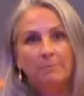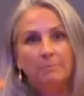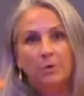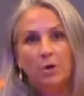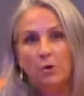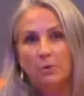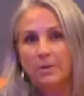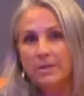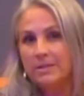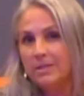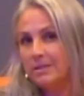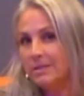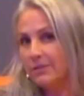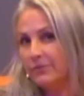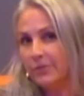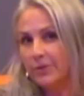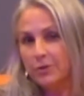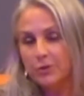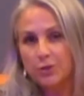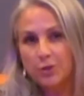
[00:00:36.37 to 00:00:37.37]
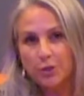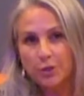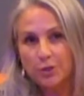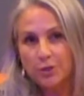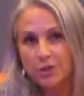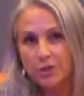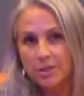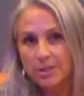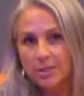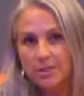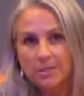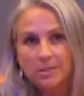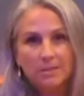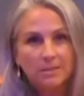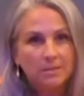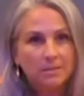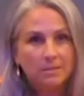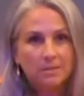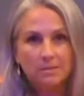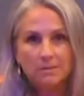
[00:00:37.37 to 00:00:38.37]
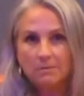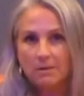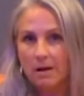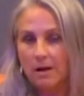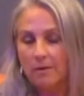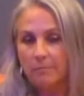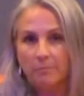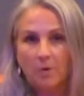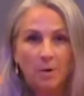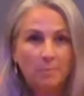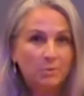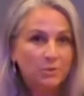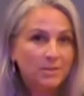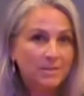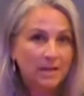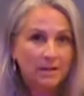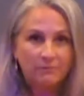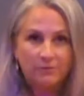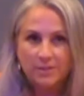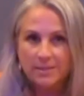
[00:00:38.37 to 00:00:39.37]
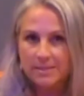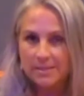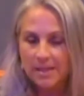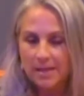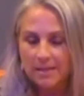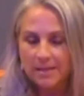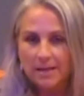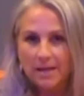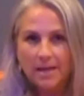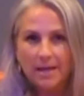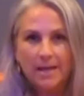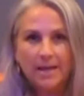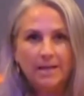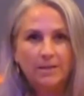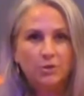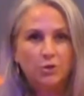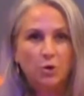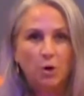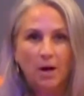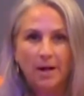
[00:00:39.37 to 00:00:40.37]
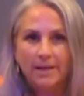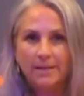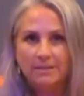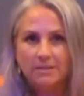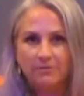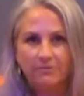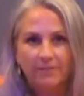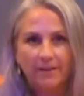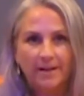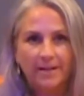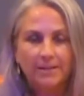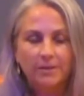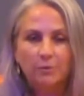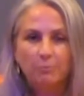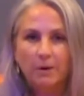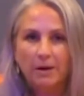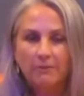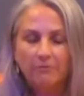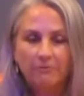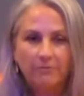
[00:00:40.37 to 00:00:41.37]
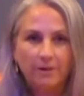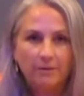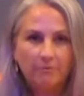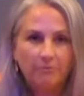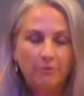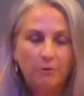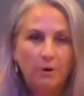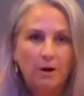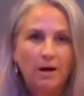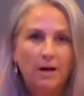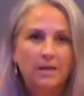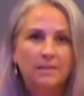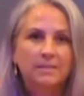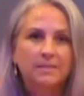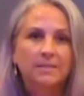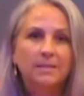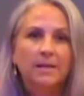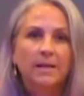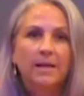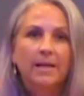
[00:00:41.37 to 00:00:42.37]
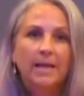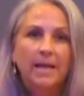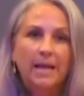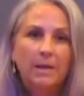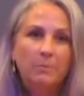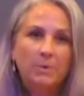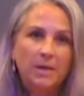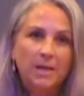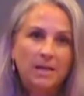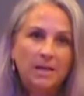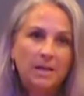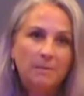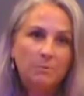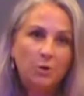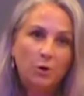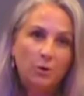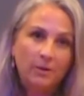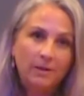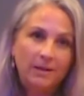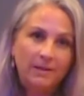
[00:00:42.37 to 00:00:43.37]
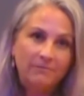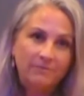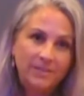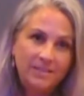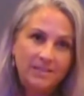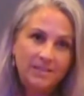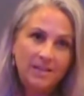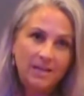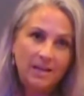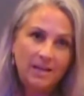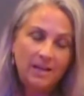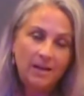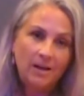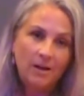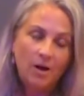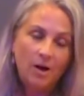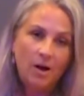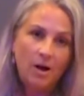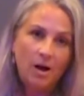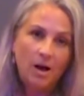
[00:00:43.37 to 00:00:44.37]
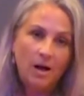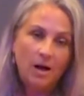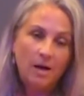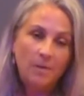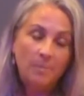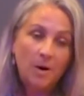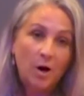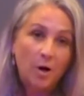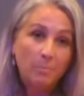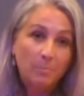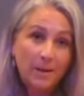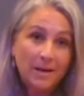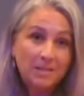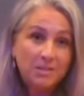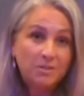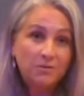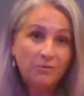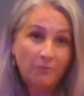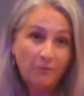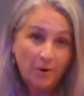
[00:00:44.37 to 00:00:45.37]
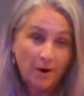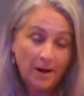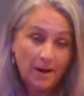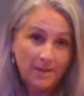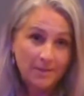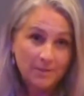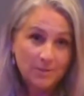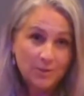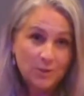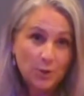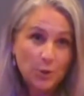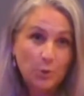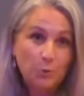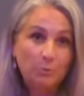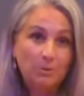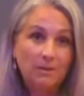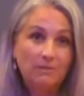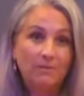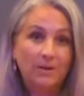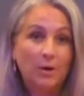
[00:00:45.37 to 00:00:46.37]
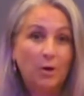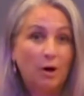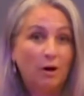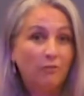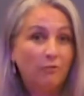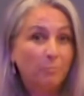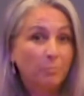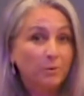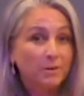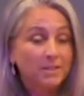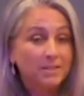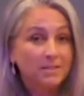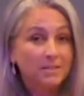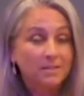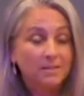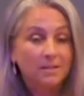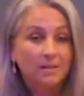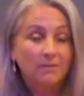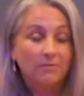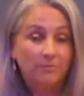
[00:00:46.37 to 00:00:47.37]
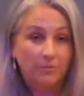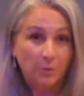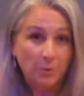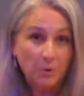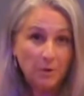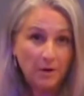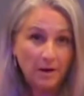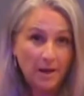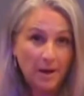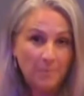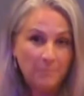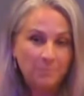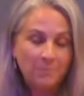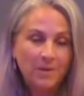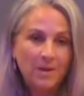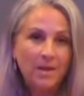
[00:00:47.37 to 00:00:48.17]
going to different churches almost every Sunday, trying to find the right fit for us. And we ended up going and visiting our best friends who live in Gulf Breeze, Florida.